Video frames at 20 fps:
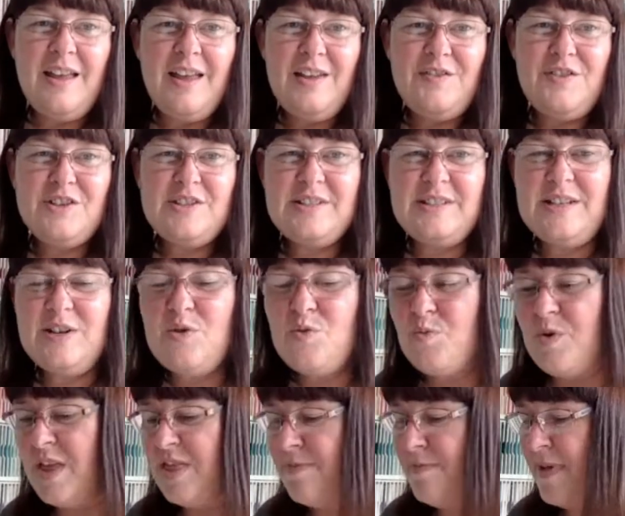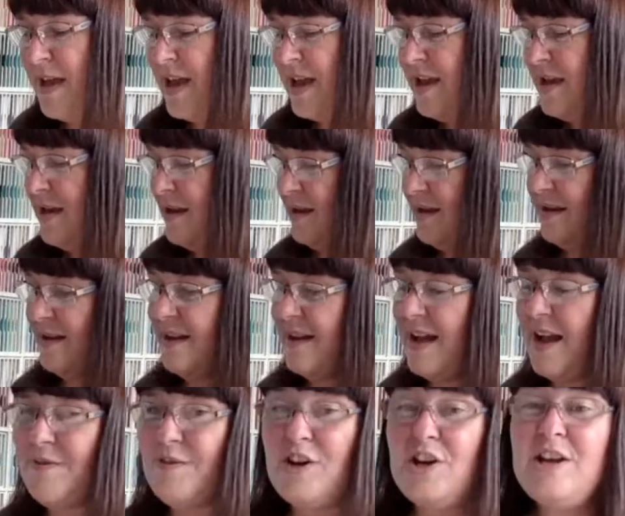If you're still with me,
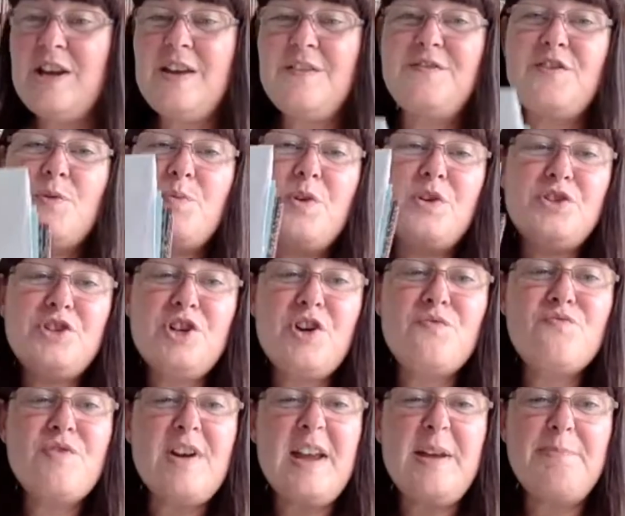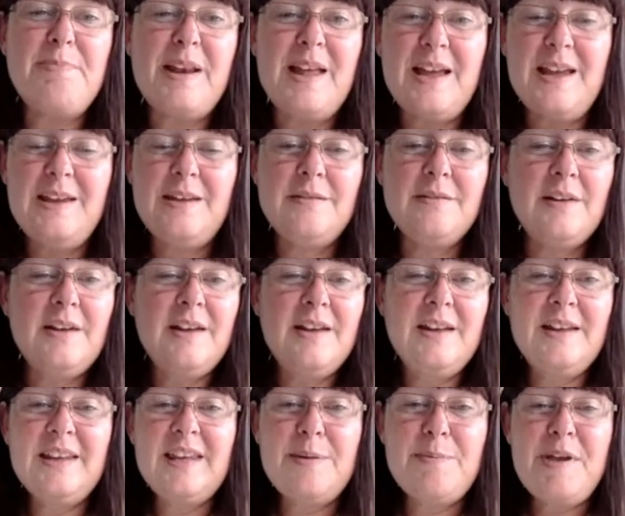have a look. If you're watching on replay,
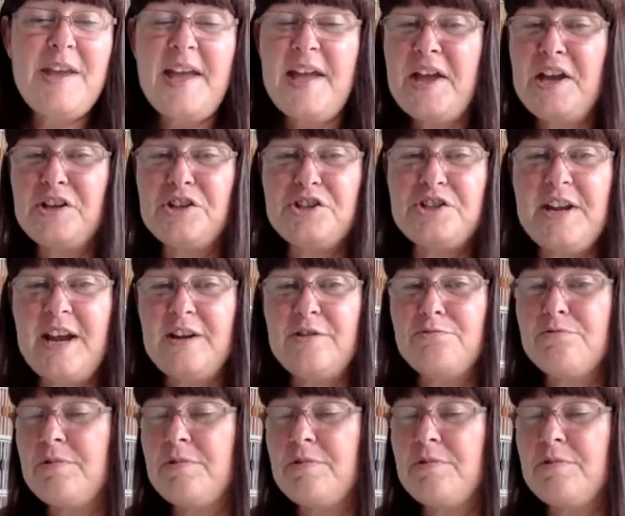give me a hashtag